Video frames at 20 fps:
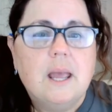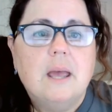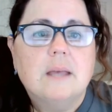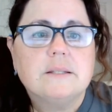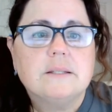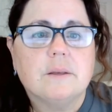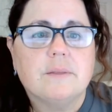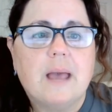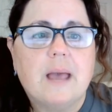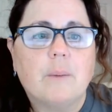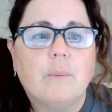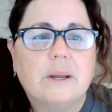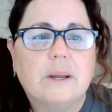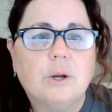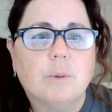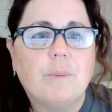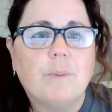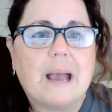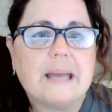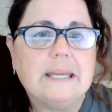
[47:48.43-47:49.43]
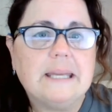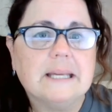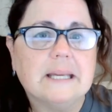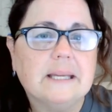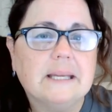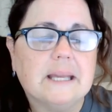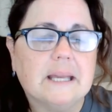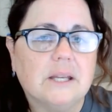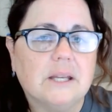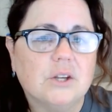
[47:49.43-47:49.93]
So that way your body
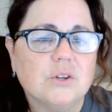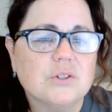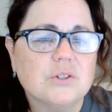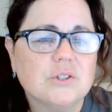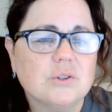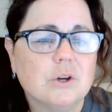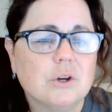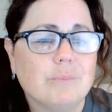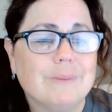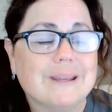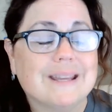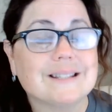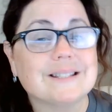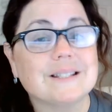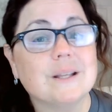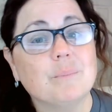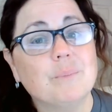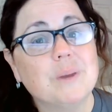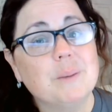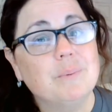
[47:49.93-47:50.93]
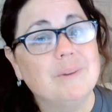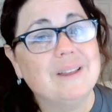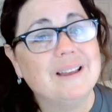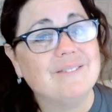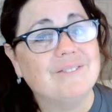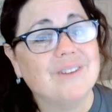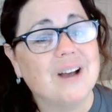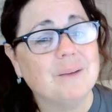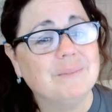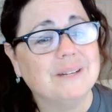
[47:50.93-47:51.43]
can get used to it, because some people
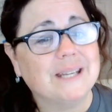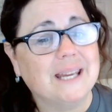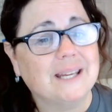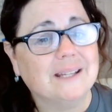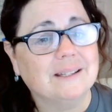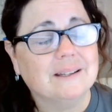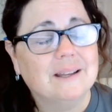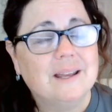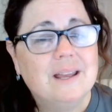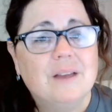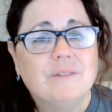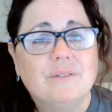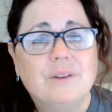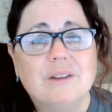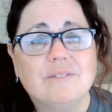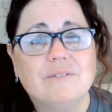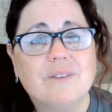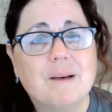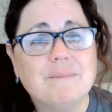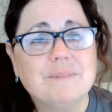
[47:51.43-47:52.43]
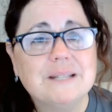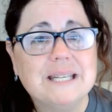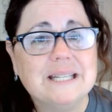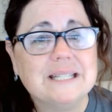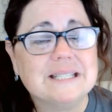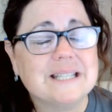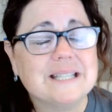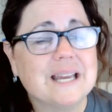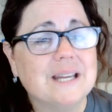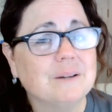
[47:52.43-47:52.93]
have vomiting. If you have vomiting
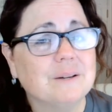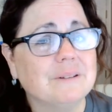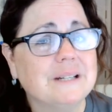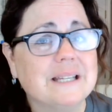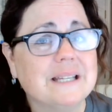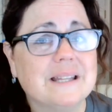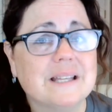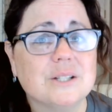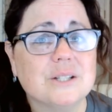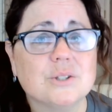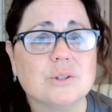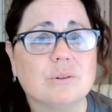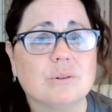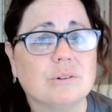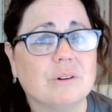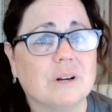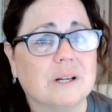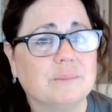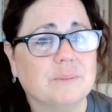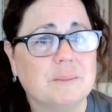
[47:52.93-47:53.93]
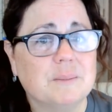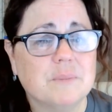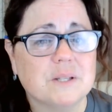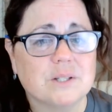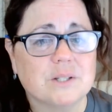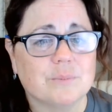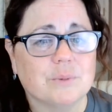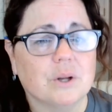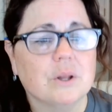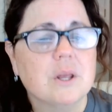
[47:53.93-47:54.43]
and diarrhea, that is so incredibly
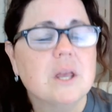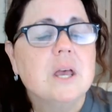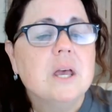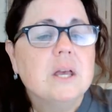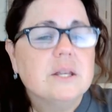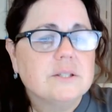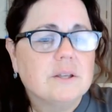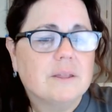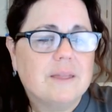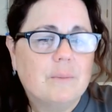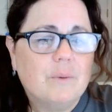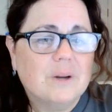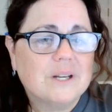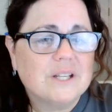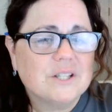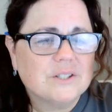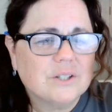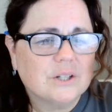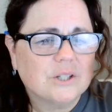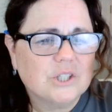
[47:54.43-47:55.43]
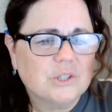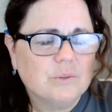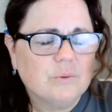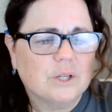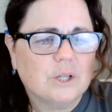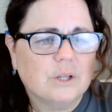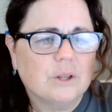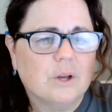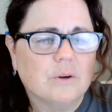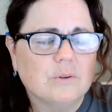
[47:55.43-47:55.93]
miserable. So they want to start you on
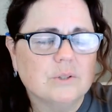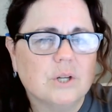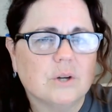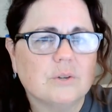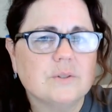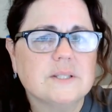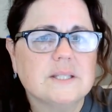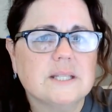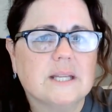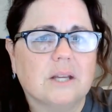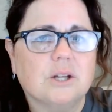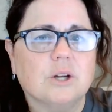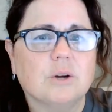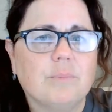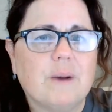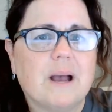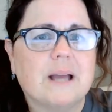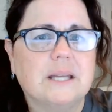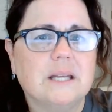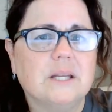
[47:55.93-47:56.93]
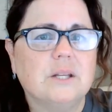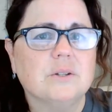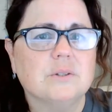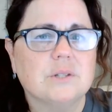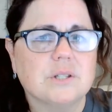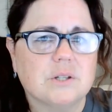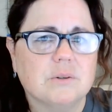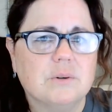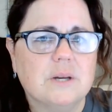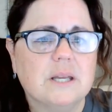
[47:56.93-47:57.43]
a low dose to get your body
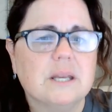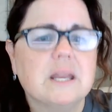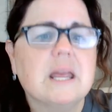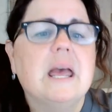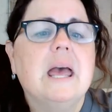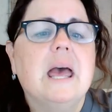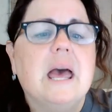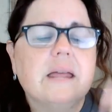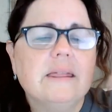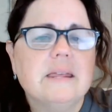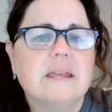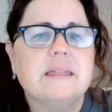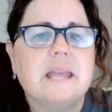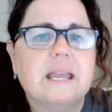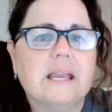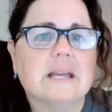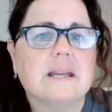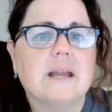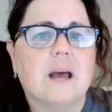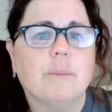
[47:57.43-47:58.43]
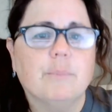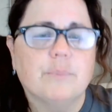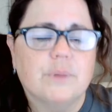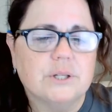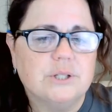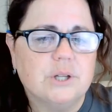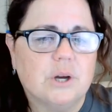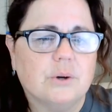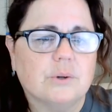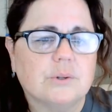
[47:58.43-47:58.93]
used to it, and then they can up the
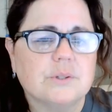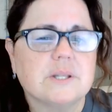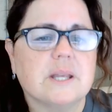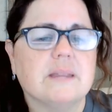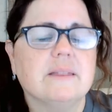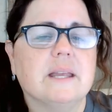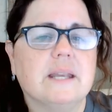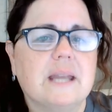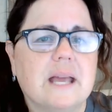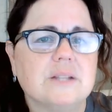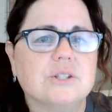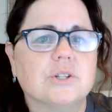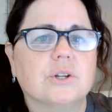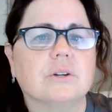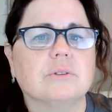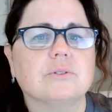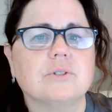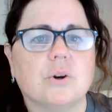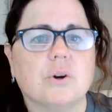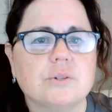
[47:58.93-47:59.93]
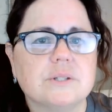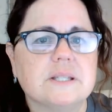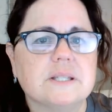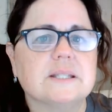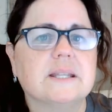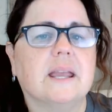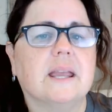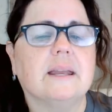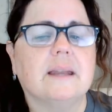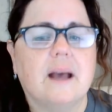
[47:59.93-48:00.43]
dose. And then as your doses
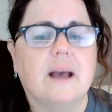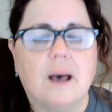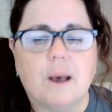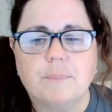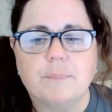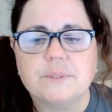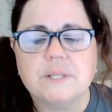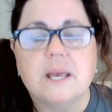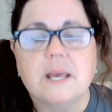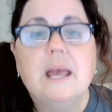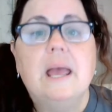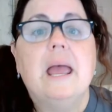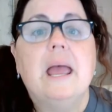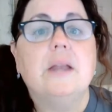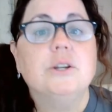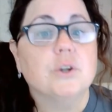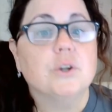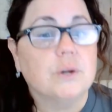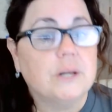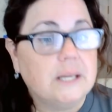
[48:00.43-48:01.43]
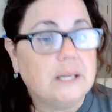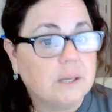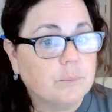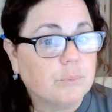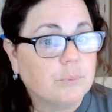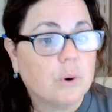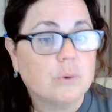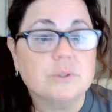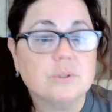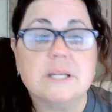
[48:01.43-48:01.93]
get upped and you're eating
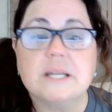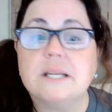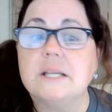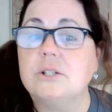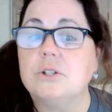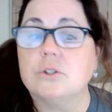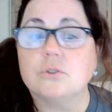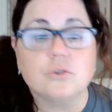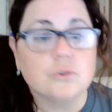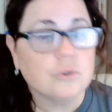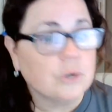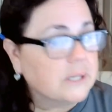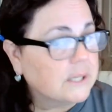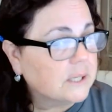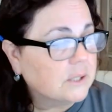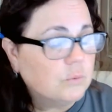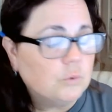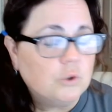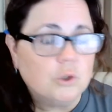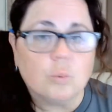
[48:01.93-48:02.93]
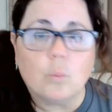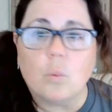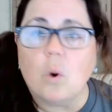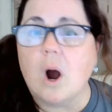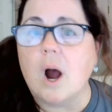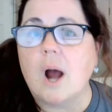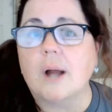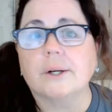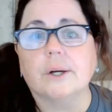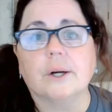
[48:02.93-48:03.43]
protein, you're drinking your
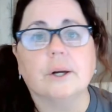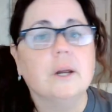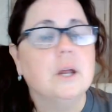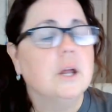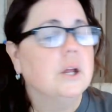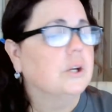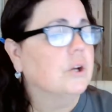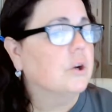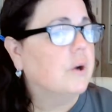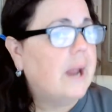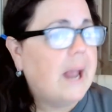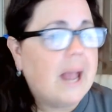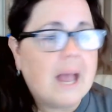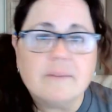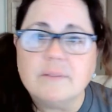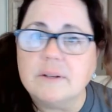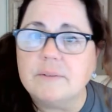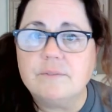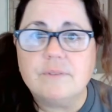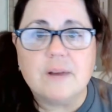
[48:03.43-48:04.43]
water, you're having